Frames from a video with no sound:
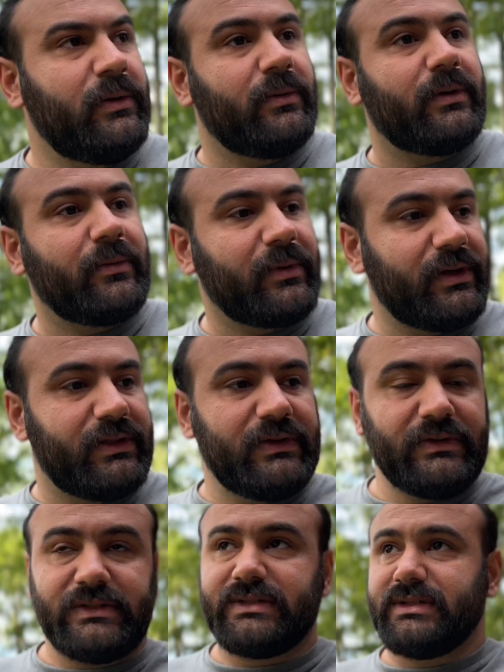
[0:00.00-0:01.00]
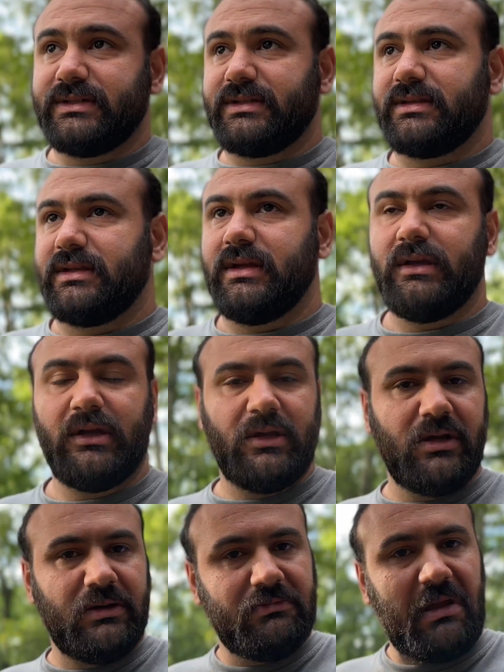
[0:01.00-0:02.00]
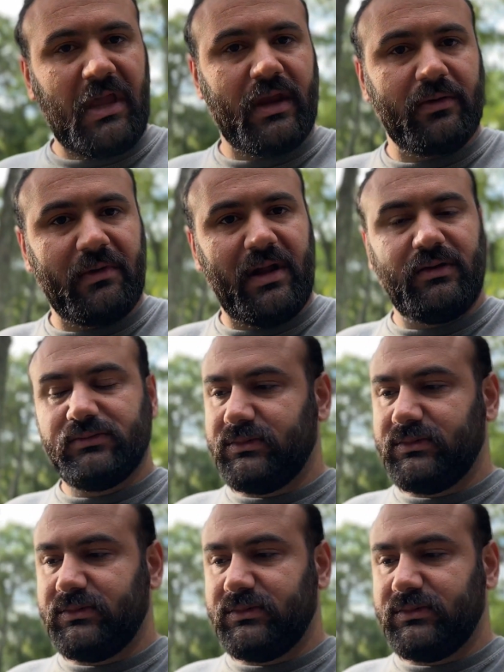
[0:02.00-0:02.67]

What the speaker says: What I'm gonna do is just hang around,